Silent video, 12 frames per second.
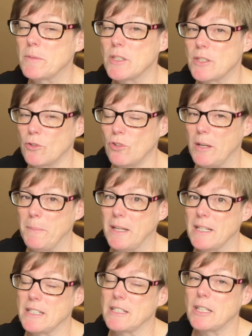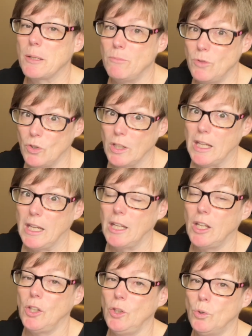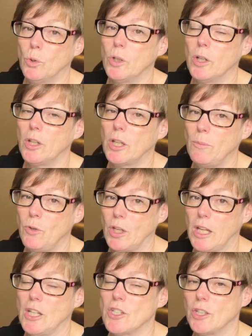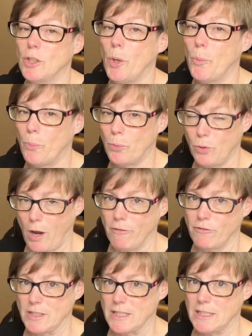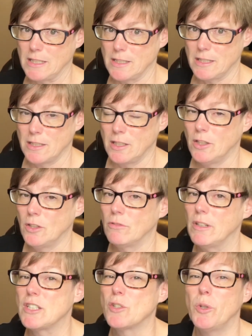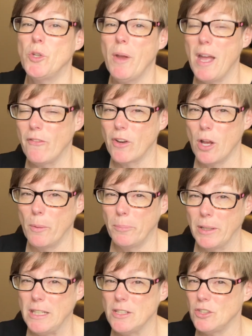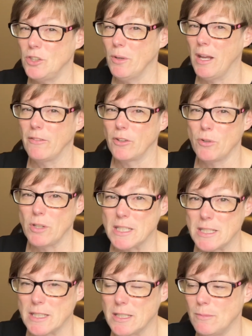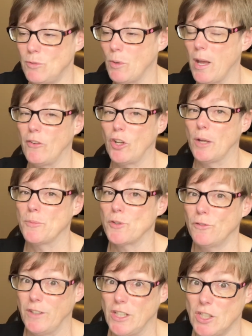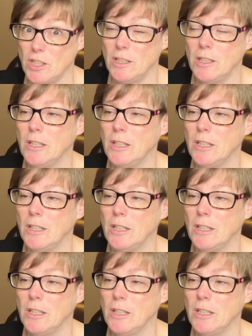is so great because it's communicating your communication preferences, right? So when you have a complaint, you have a criticism, you have an observation,